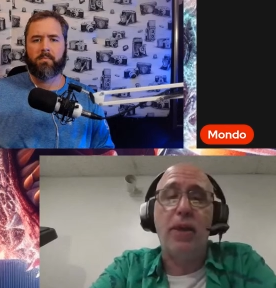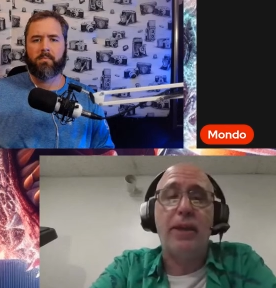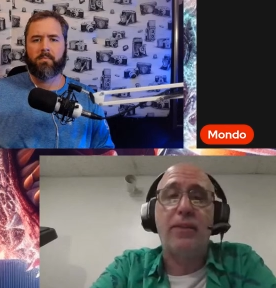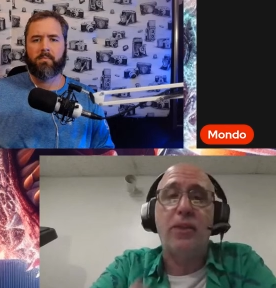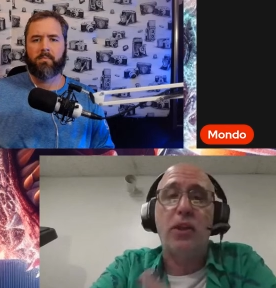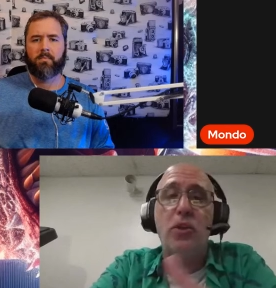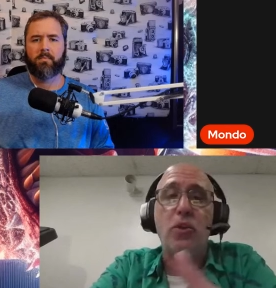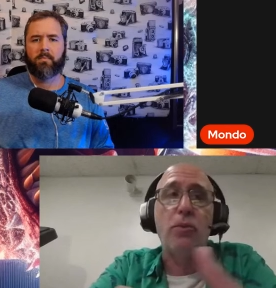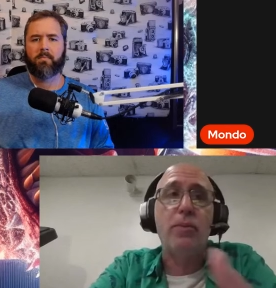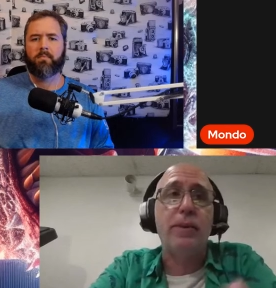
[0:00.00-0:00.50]
Speaker 1: like
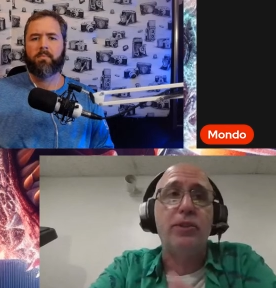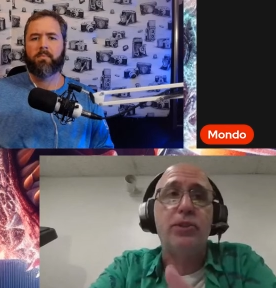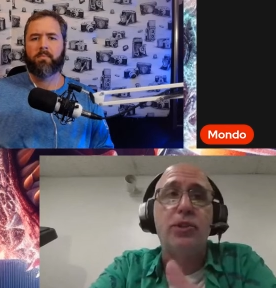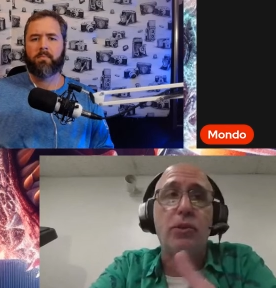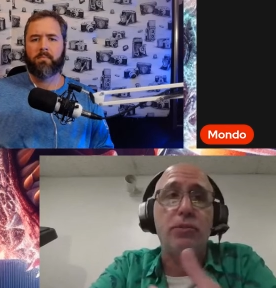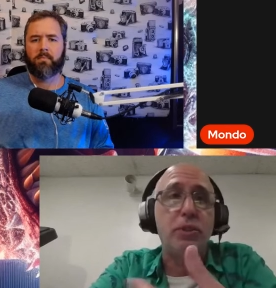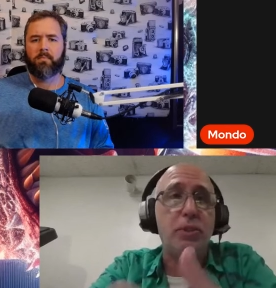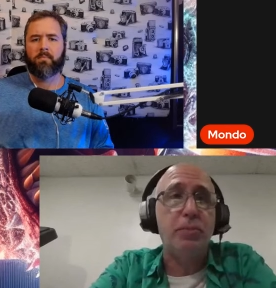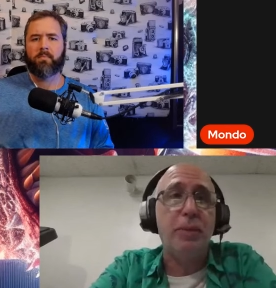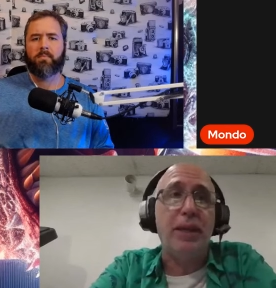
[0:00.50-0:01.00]
the humans
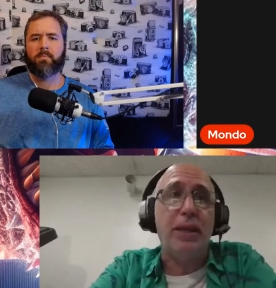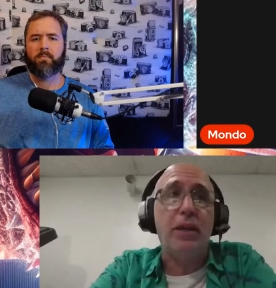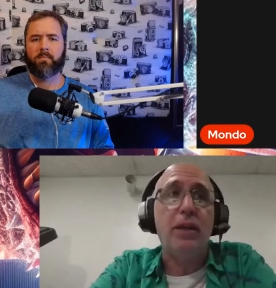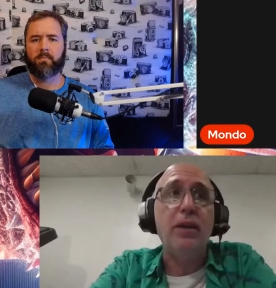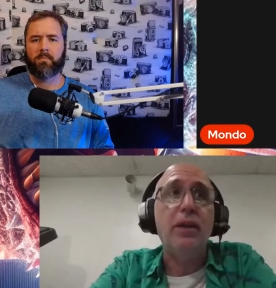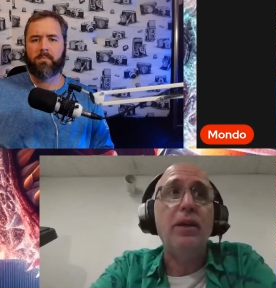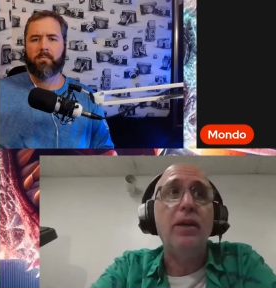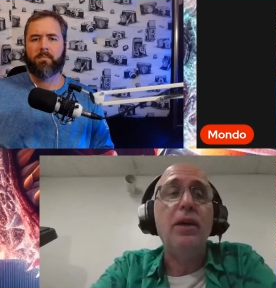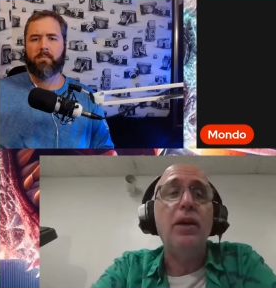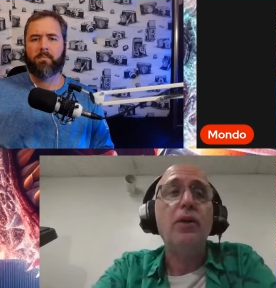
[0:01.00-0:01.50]
don't speak
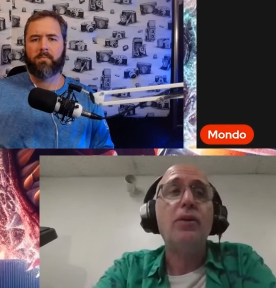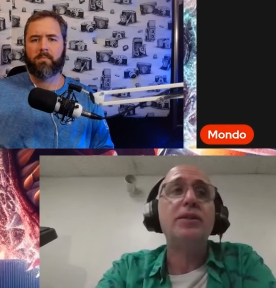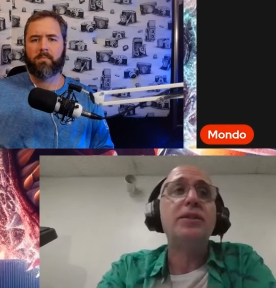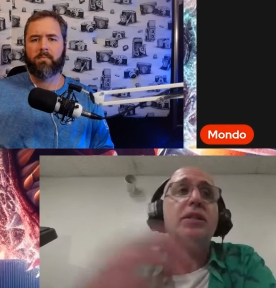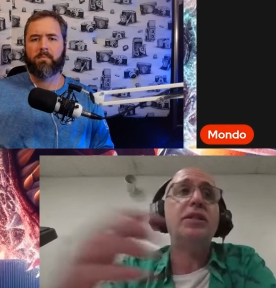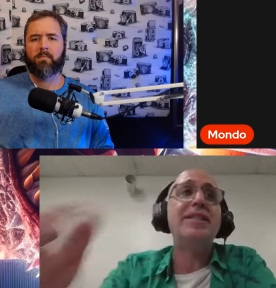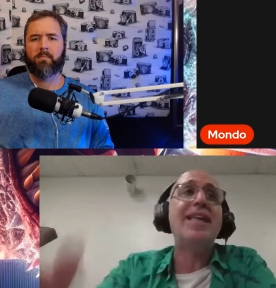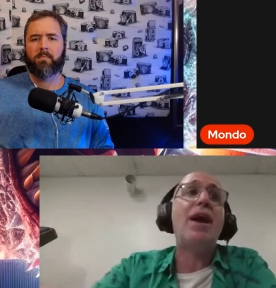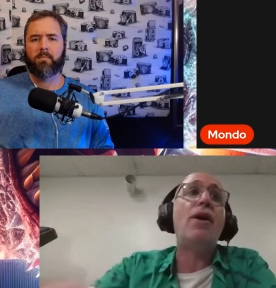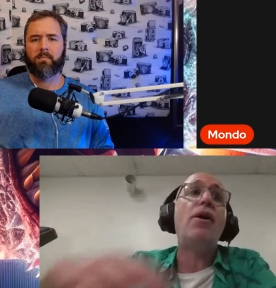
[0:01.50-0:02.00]
because
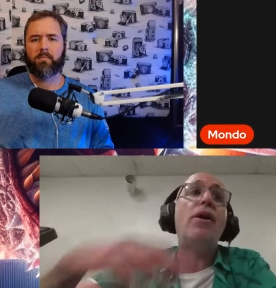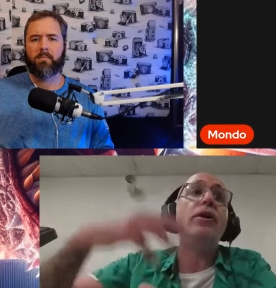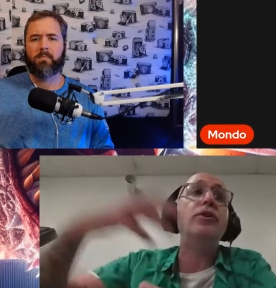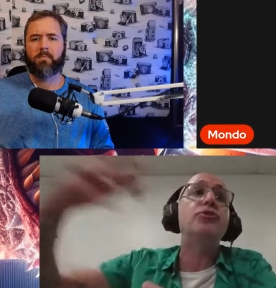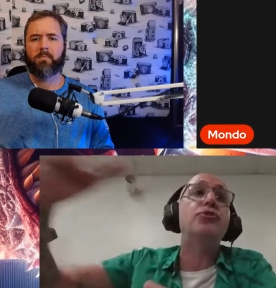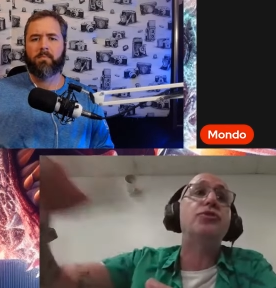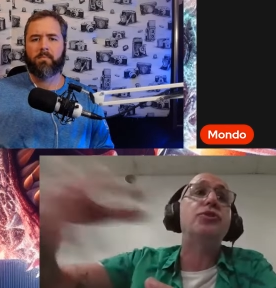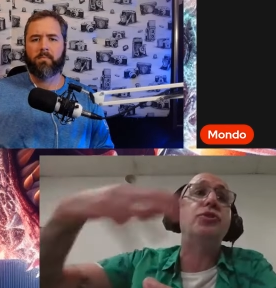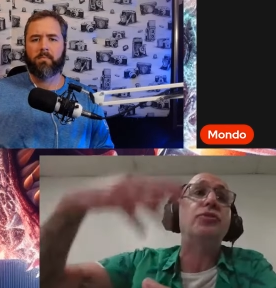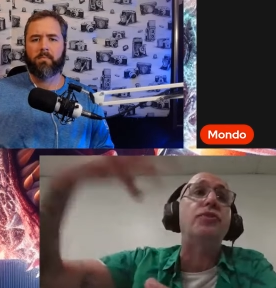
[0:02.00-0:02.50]
it's now
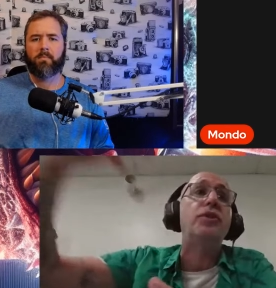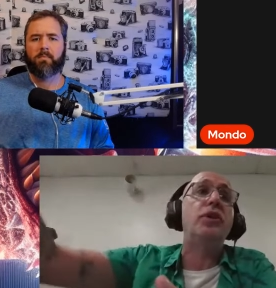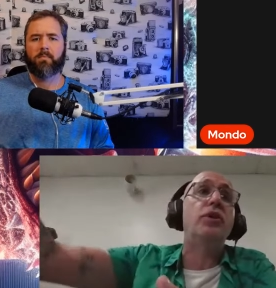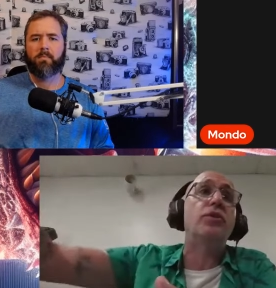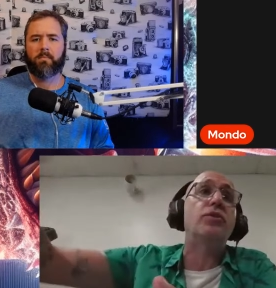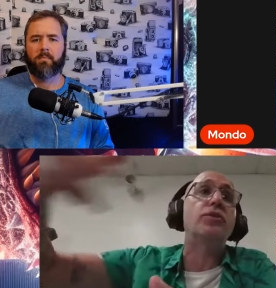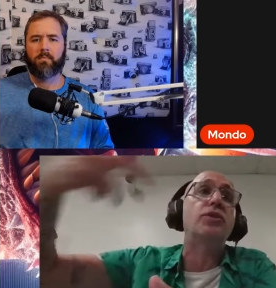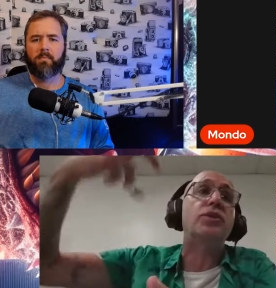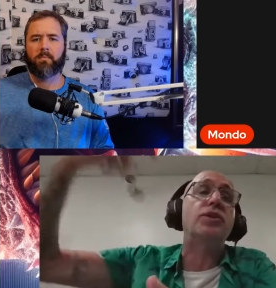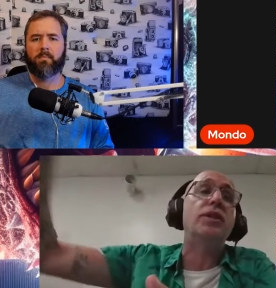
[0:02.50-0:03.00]
hundreds of
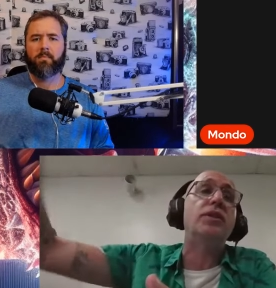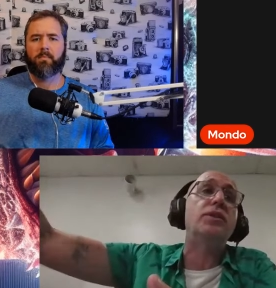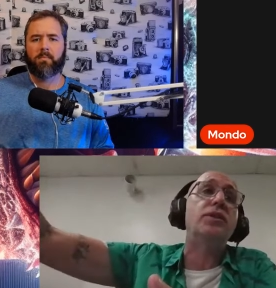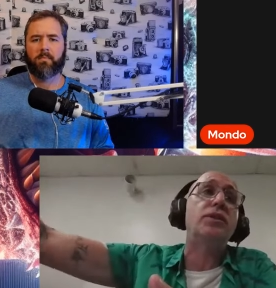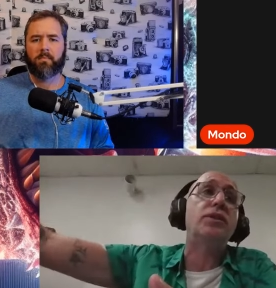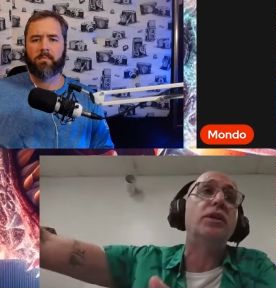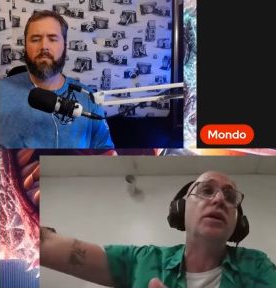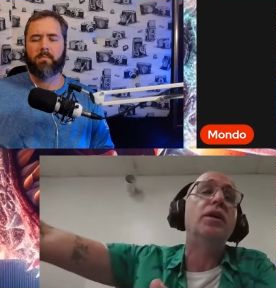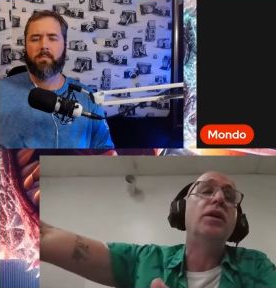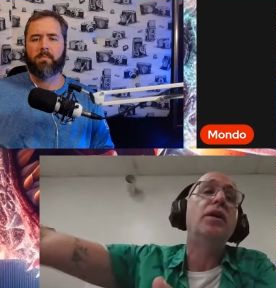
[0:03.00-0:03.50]
years
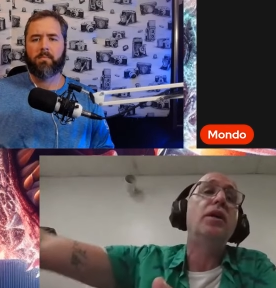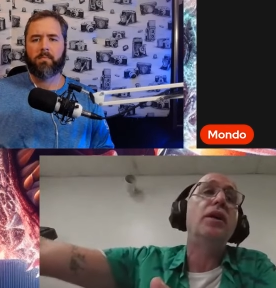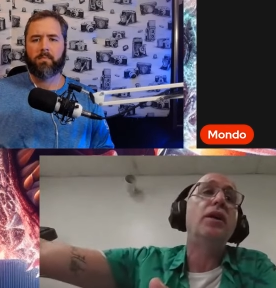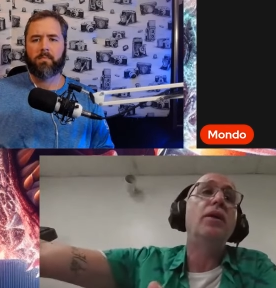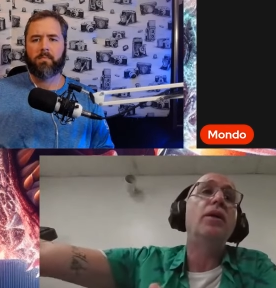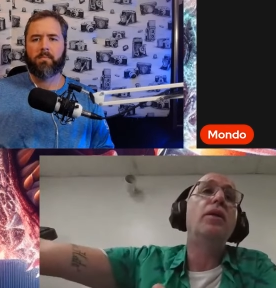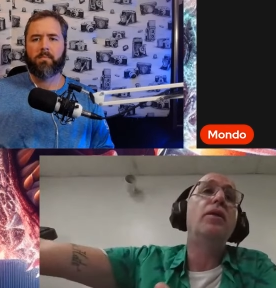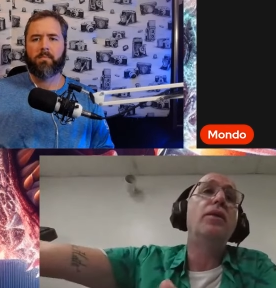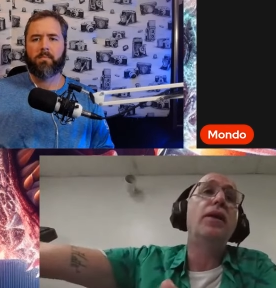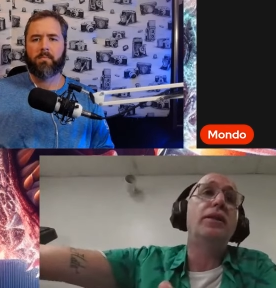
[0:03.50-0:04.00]
since
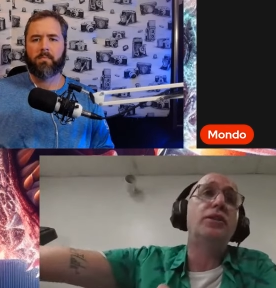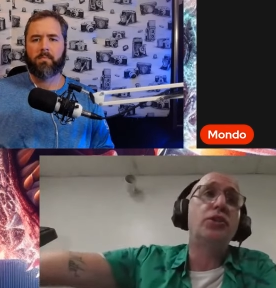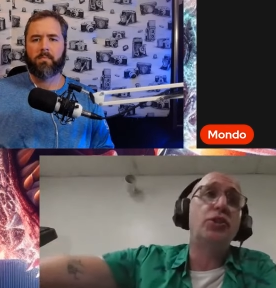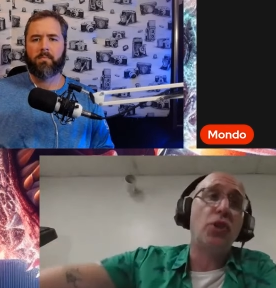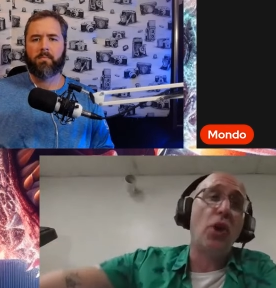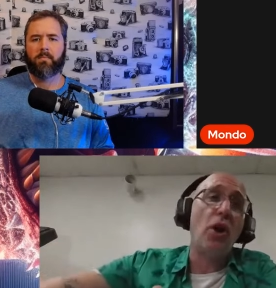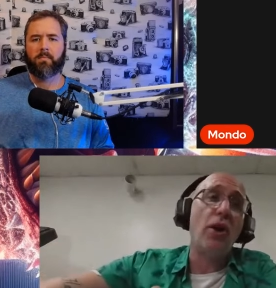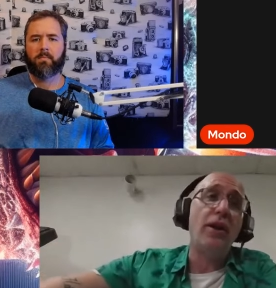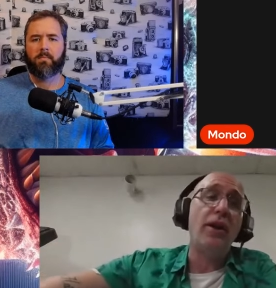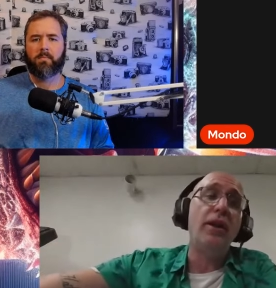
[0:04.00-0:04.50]
it
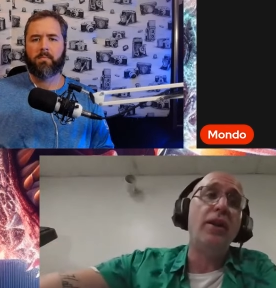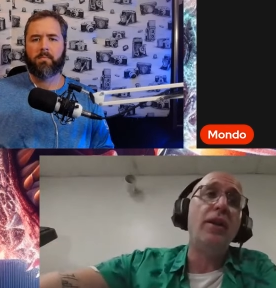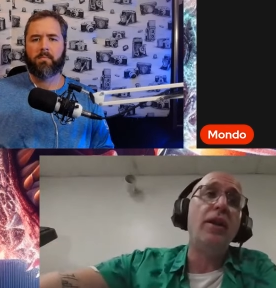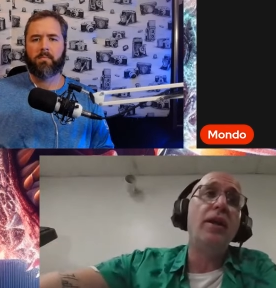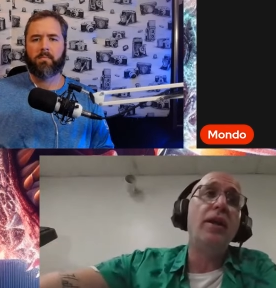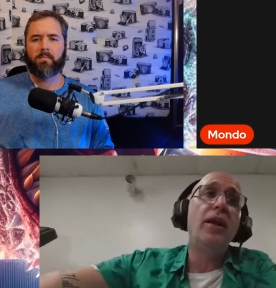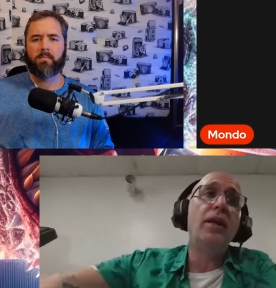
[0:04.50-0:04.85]
started.